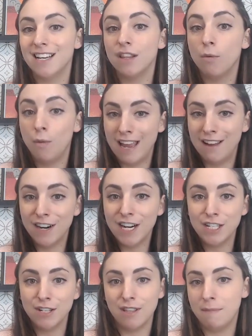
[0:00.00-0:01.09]
the waiver
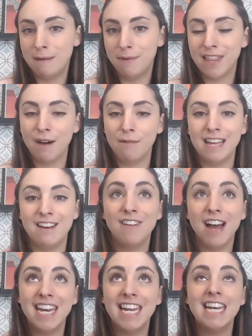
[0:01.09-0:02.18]
to the people that we
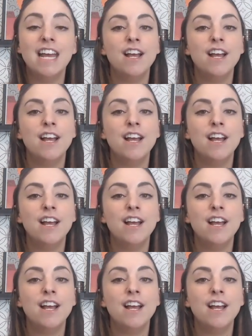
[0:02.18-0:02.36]
invited